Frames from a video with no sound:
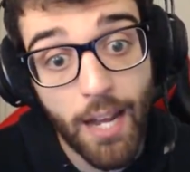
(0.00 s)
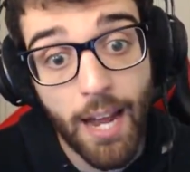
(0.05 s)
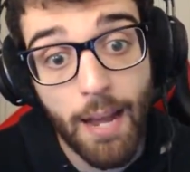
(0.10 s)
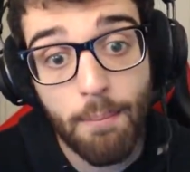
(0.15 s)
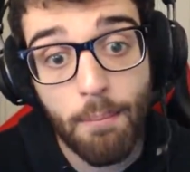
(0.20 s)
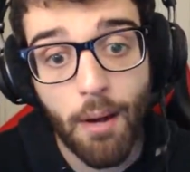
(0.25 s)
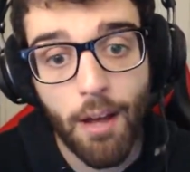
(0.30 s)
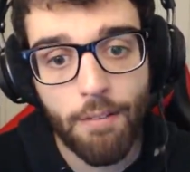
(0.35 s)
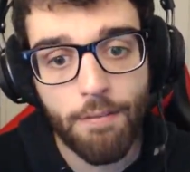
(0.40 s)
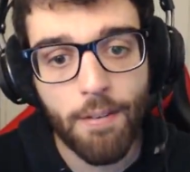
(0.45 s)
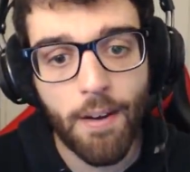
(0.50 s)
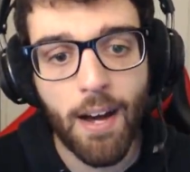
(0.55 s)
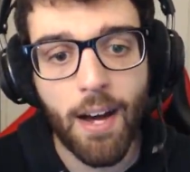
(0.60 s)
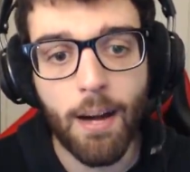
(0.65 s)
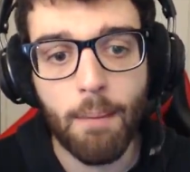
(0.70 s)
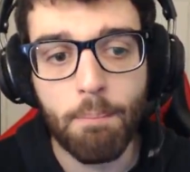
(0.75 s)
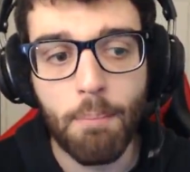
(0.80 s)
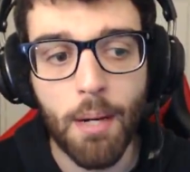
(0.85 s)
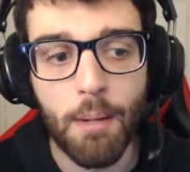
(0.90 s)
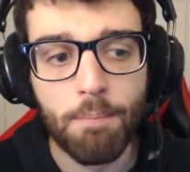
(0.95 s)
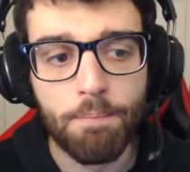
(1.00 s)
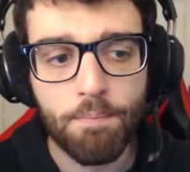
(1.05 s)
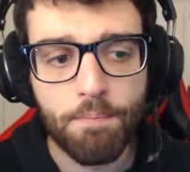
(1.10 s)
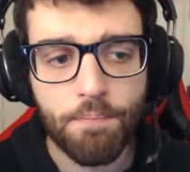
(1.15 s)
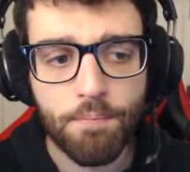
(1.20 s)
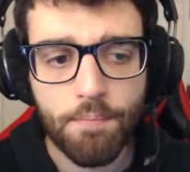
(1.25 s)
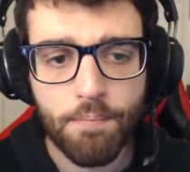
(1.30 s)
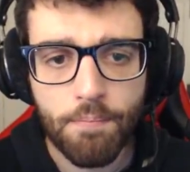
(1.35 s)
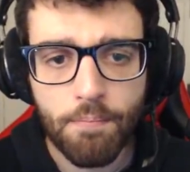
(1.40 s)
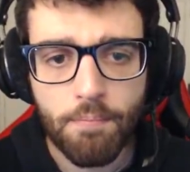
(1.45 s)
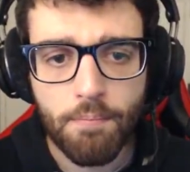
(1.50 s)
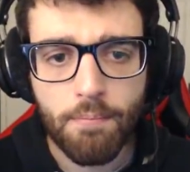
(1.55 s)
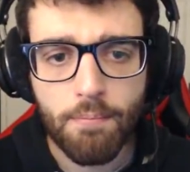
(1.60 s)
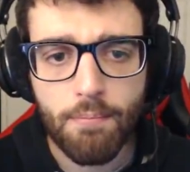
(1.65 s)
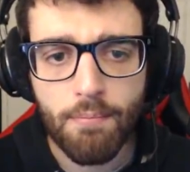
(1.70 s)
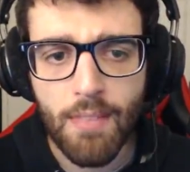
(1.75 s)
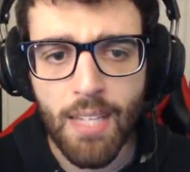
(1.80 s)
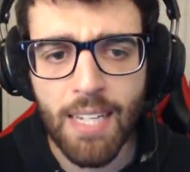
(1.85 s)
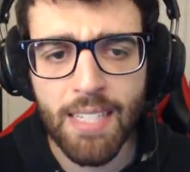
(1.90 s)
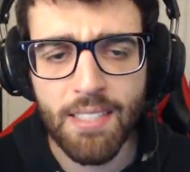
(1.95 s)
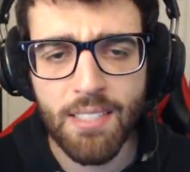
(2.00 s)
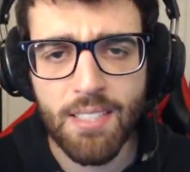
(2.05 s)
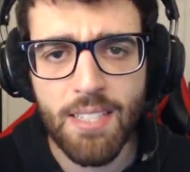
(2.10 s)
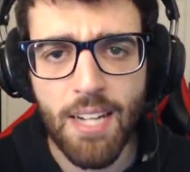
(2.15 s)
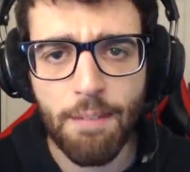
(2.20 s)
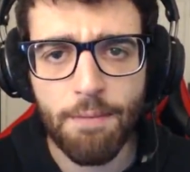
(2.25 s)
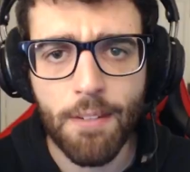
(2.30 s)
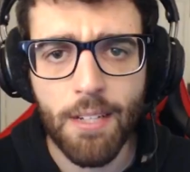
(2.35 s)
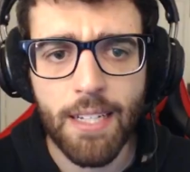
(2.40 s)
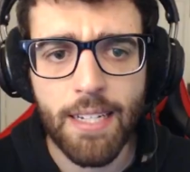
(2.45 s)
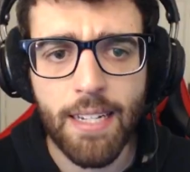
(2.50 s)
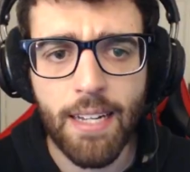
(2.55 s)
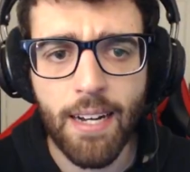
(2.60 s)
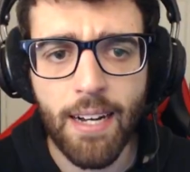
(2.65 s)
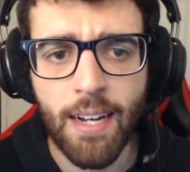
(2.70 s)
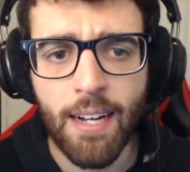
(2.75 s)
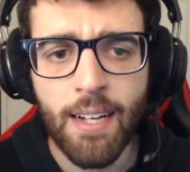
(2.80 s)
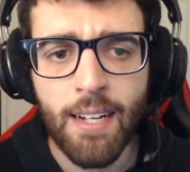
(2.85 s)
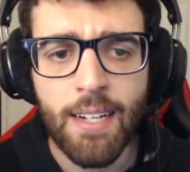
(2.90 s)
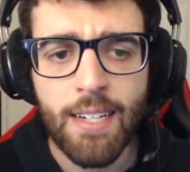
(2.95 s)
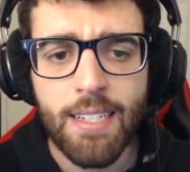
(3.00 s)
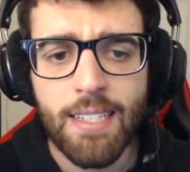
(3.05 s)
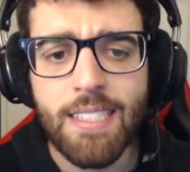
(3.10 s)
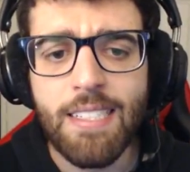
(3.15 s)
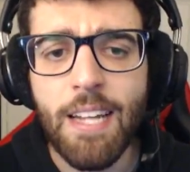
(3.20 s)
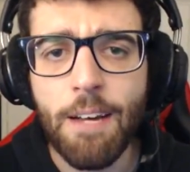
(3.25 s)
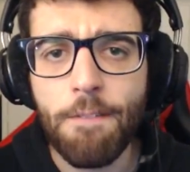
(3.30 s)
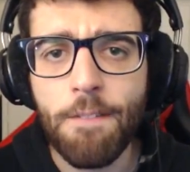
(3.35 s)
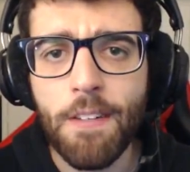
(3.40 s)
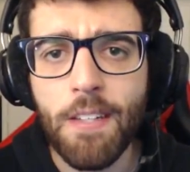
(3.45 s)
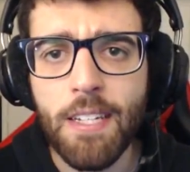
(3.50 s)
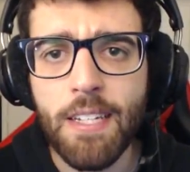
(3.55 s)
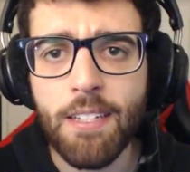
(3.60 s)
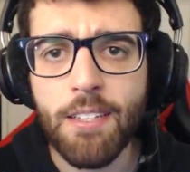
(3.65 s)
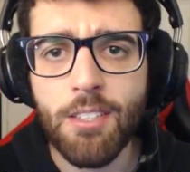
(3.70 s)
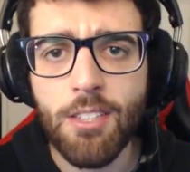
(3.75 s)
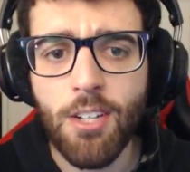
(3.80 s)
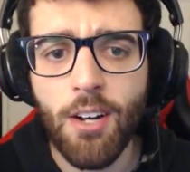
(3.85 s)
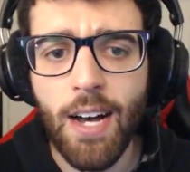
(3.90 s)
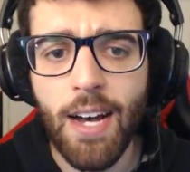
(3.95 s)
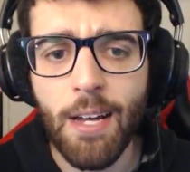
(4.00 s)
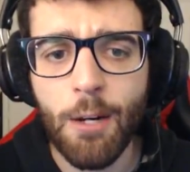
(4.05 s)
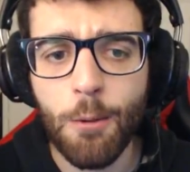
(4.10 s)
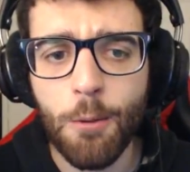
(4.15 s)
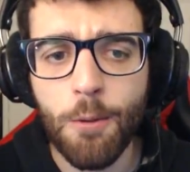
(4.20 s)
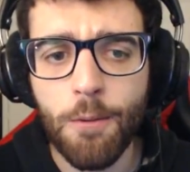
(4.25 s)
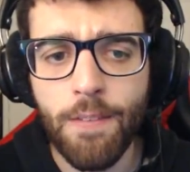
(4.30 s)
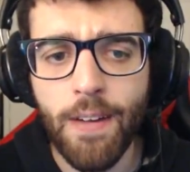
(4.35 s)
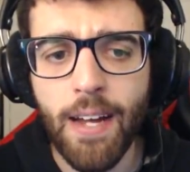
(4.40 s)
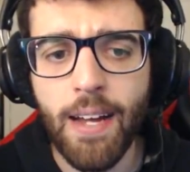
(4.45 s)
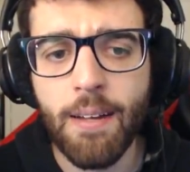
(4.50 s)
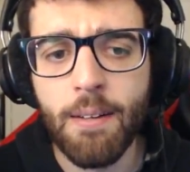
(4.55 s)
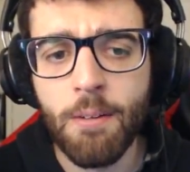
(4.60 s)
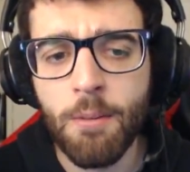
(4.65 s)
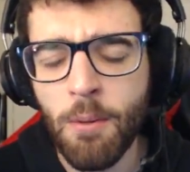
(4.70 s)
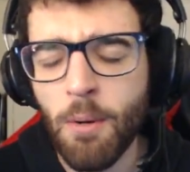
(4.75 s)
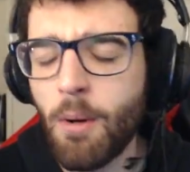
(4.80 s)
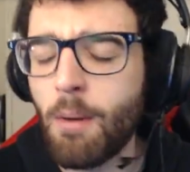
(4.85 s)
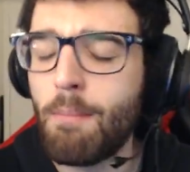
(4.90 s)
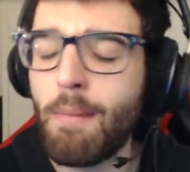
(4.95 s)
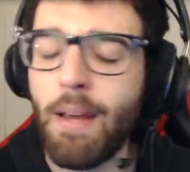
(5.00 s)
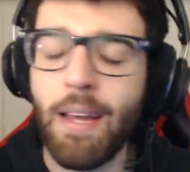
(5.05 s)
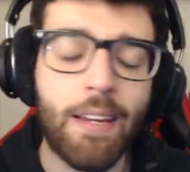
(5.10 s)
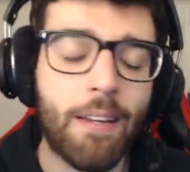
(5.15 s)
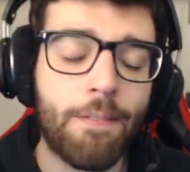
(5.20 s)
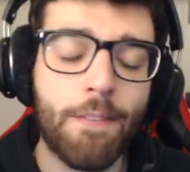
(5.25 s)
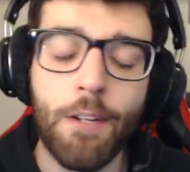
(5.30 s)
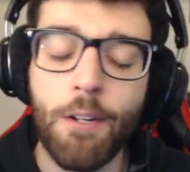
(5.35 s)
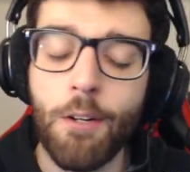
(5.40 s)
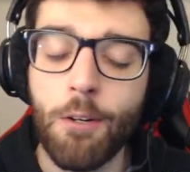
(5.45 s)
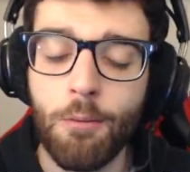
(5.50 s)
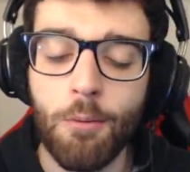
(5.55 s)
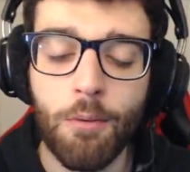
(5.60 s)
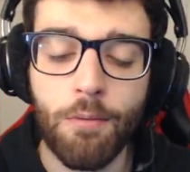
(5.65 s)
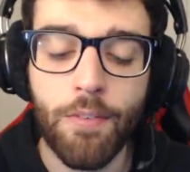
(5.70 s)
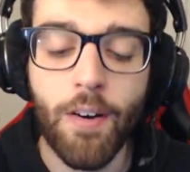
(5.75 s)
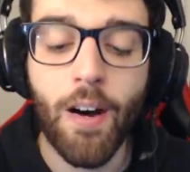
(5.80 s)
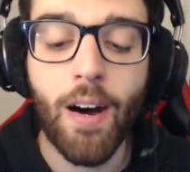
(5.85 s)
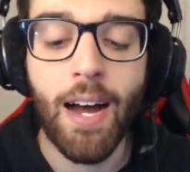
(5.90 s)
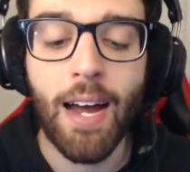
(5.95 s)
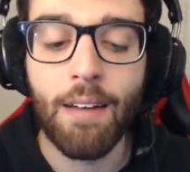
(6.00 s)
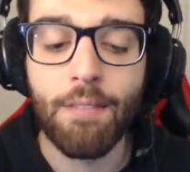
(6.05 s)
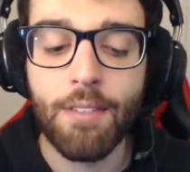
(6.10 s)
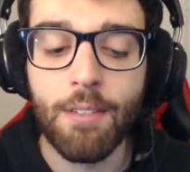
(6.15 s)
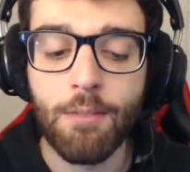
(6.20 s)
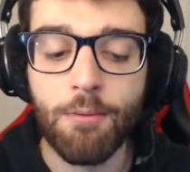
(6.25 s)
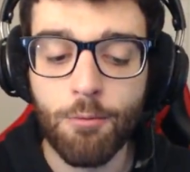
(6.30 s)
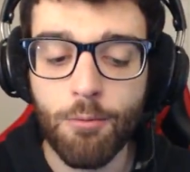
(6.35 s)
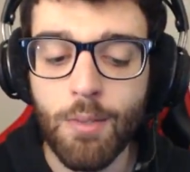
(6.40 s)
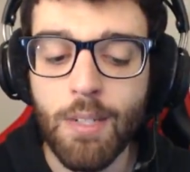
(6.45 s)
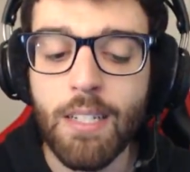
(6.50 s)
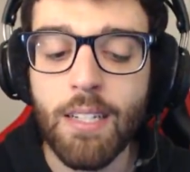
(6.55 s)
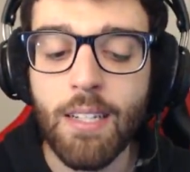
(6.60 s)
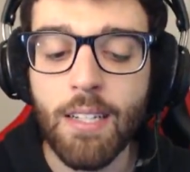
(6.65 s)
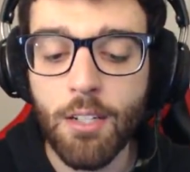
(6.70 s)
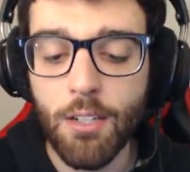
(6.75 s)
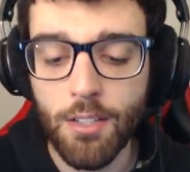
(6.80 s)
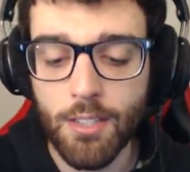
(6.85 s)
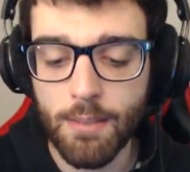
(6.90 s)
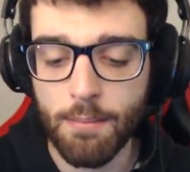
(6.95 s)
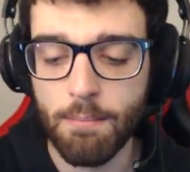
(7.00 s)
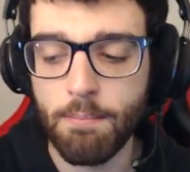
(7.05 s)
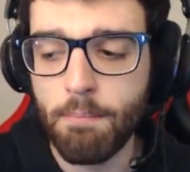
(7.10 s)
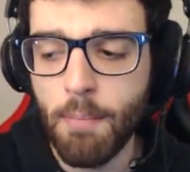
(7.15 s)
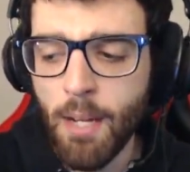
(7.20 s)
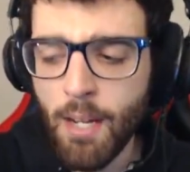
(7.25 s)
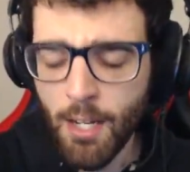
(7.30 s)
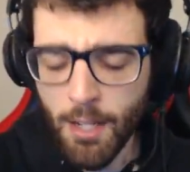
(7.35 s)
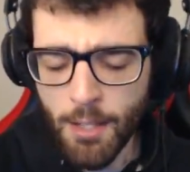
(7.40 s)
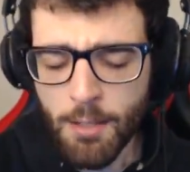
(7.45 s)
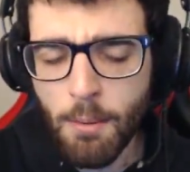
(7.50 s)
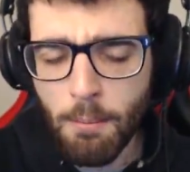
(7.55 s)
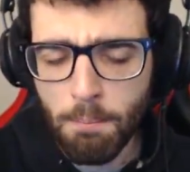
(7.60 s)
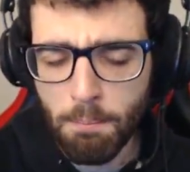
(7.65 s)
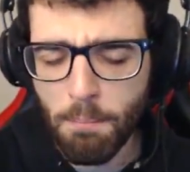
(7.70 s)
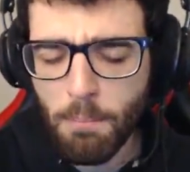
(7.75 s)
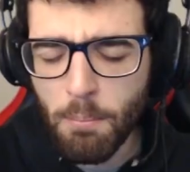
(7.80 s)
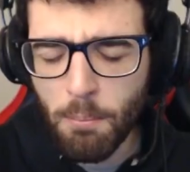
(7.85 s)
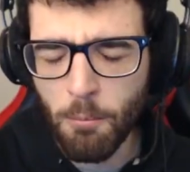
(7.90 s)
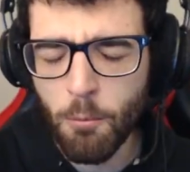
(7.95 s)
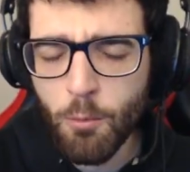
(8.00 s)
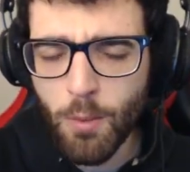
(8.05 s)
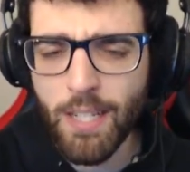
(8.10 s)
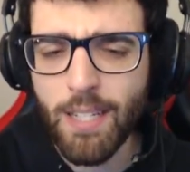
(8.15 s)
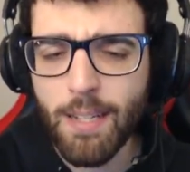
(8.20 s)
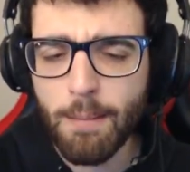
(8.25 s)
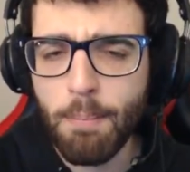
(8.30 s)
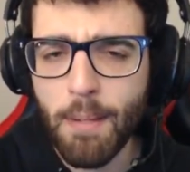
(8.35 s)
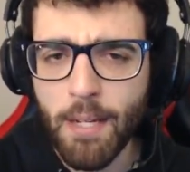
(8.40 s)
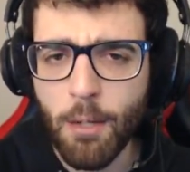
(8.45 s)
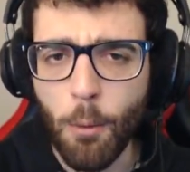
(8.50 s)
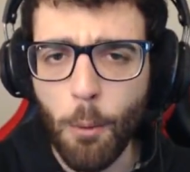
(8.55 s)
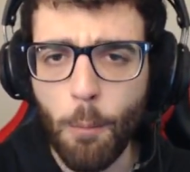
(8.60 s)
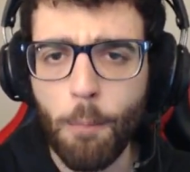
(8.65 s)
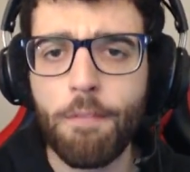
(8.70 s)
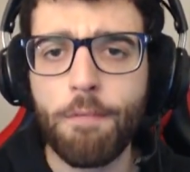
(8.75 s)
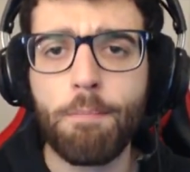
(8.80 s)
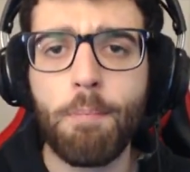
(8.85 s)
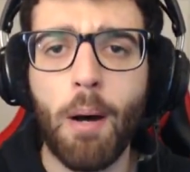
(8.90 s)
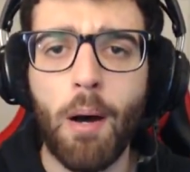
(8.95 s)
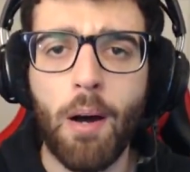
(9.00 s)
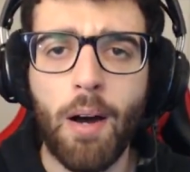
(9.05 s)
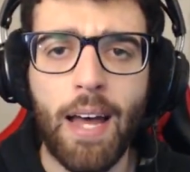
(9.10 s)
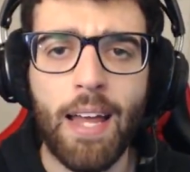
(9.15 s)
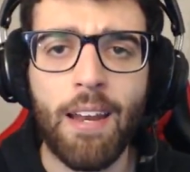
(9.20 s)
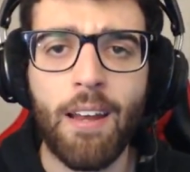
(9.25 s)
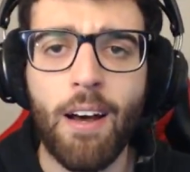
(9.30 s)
by far, but it's definitely a title that, oh man, if it got revived and really got some really big oomph behind it, I